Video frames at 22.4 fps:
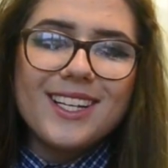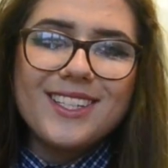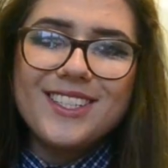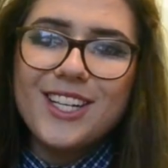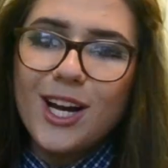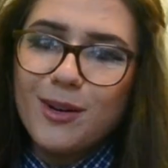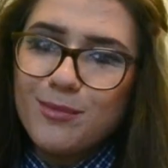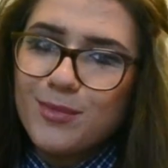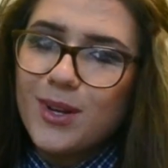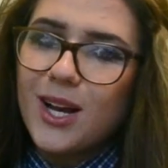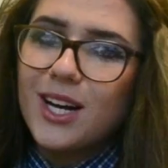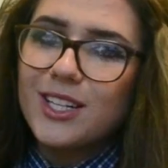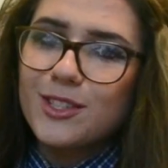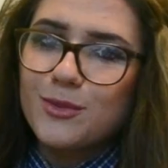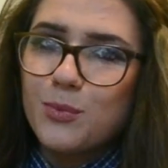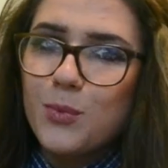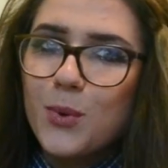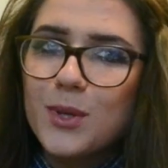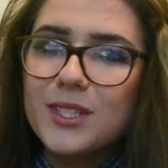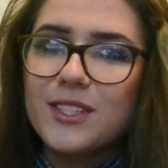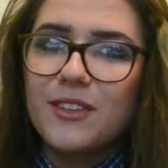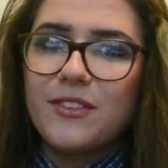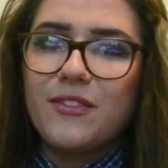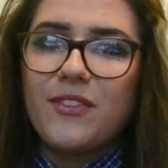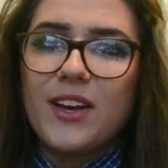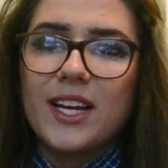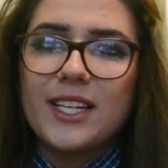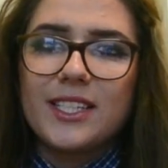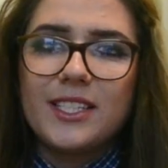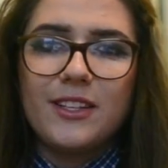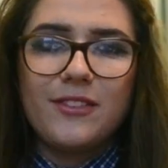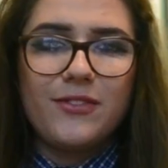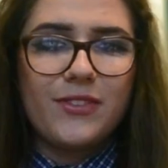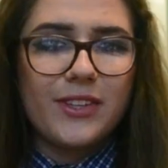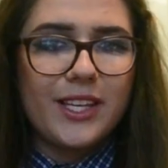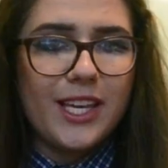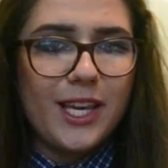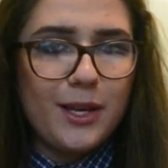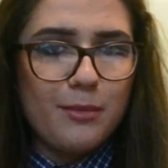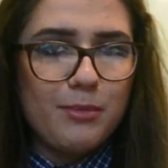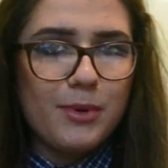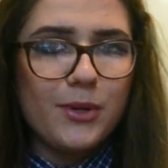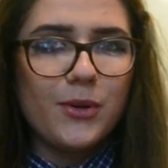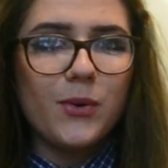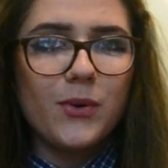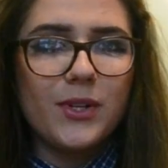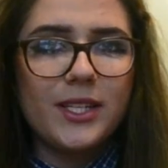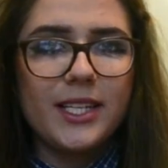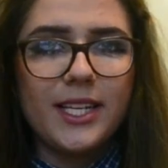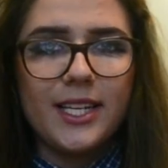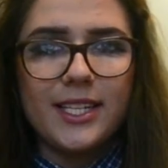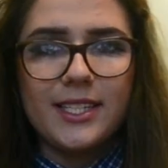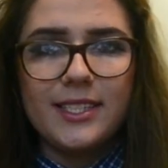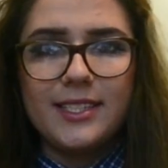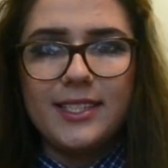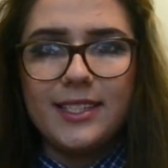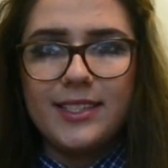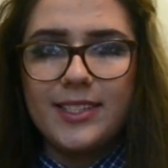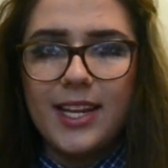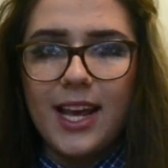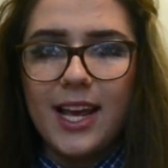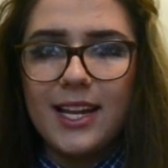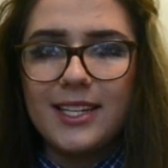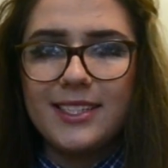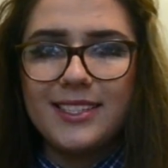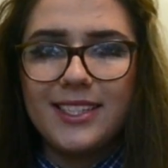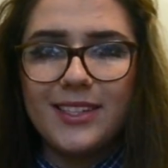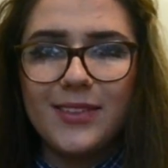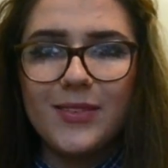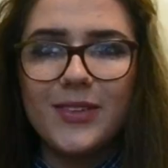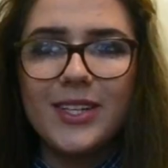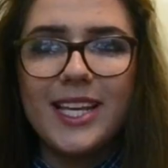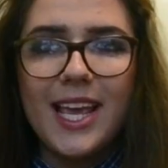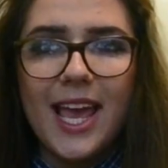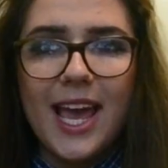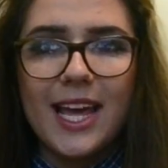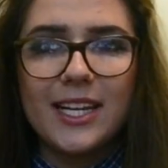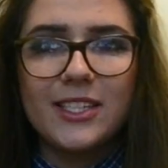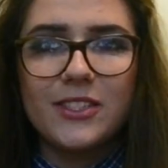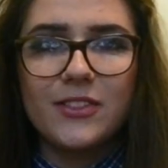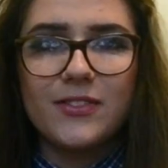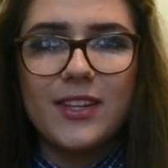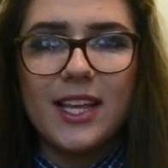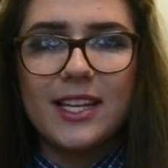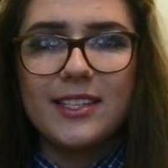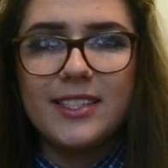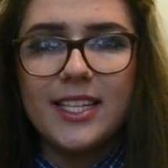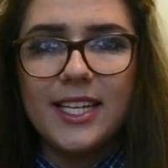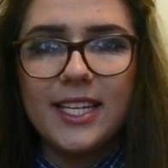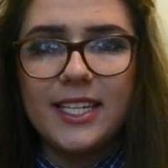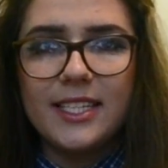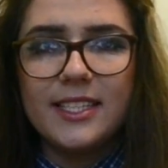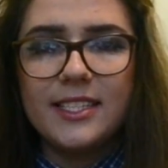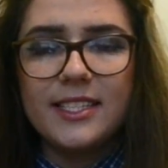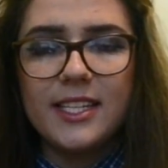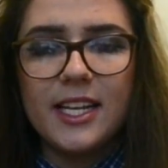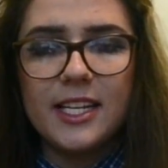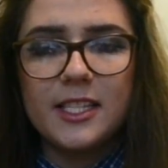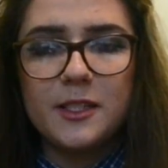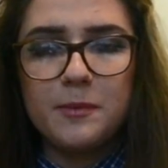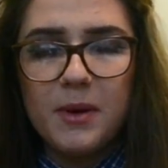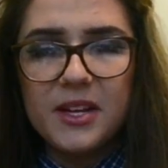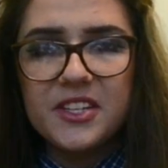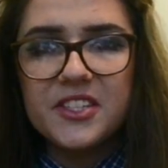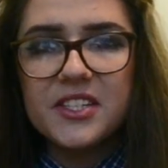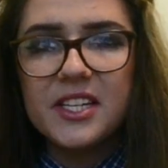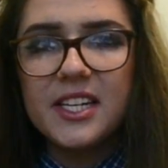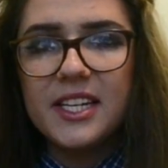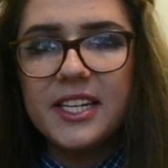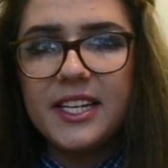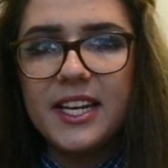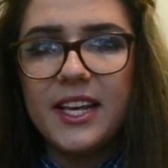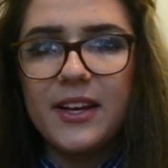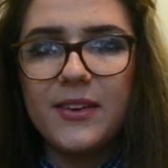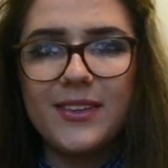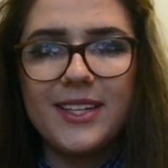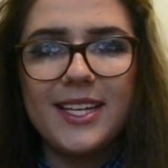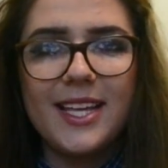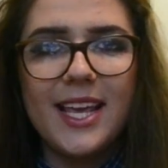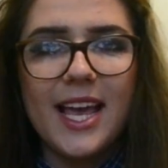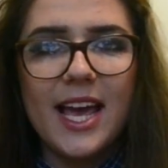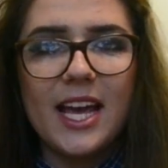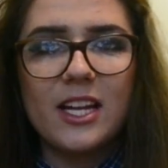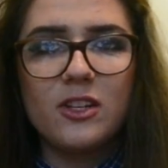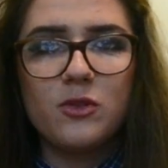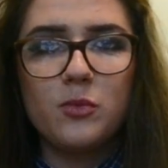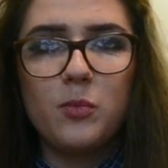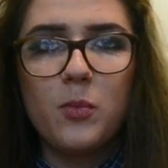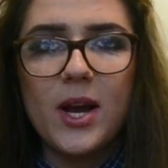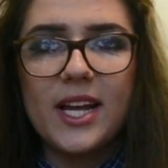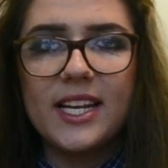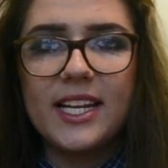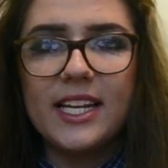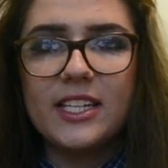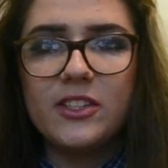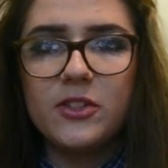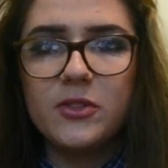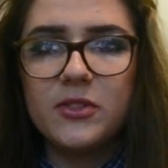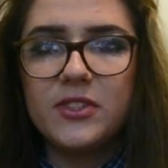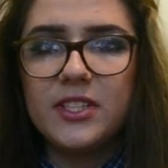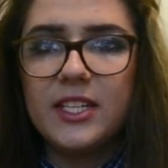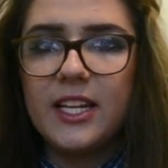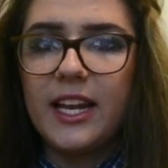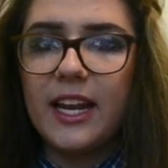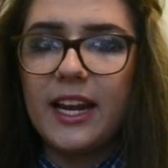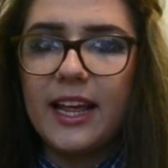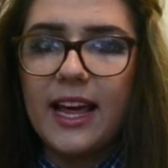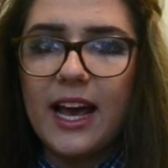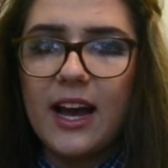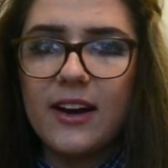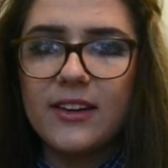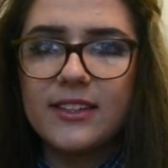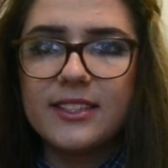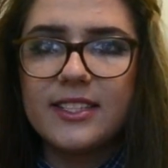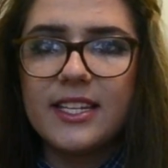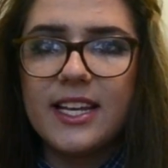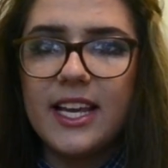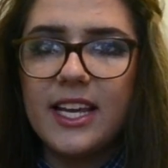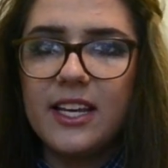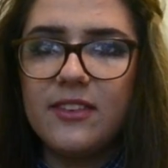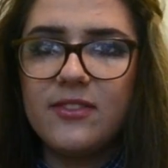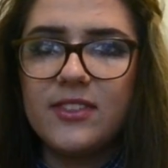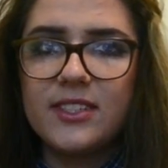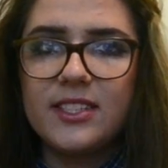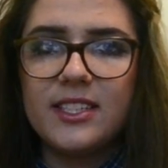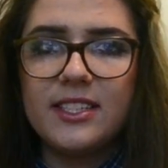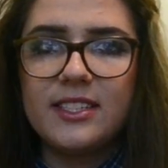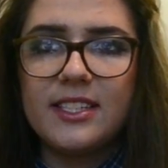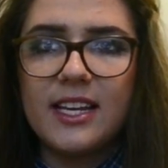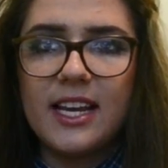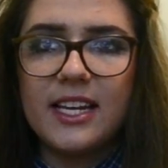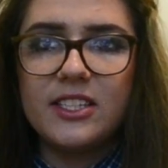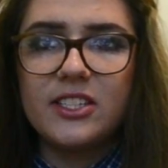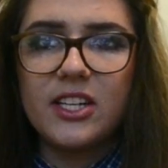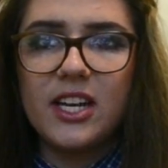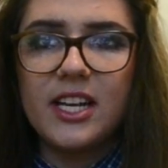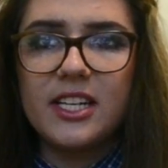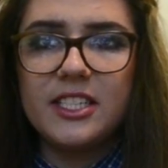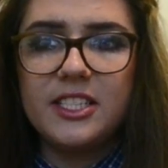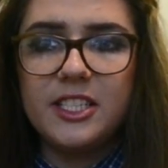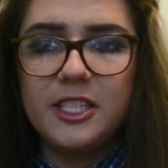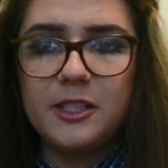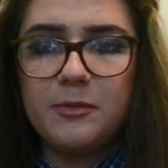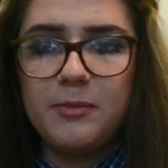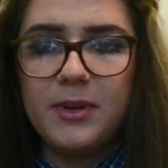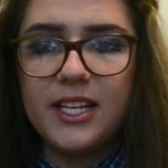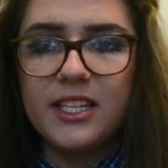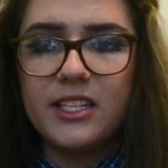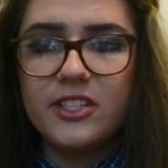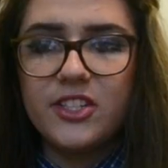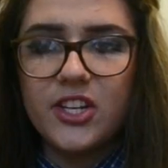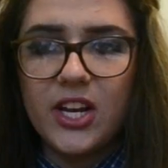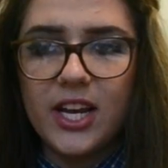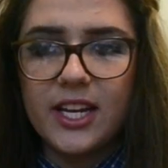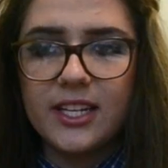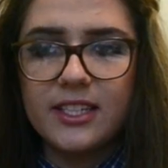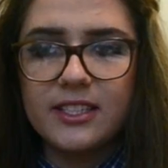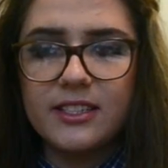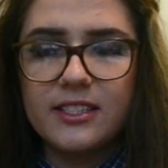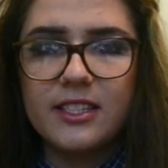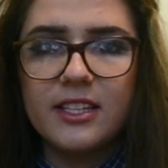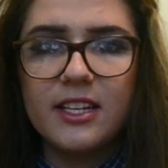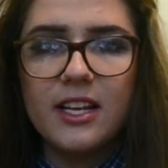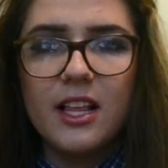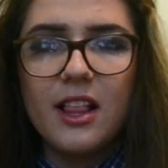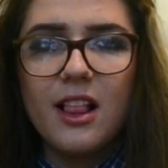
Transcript: Jump cuts was effective for keeping audiences tense and on the edge of their seats, especially nearing the end, where they do see that the character Eve is in danger as she's being chased.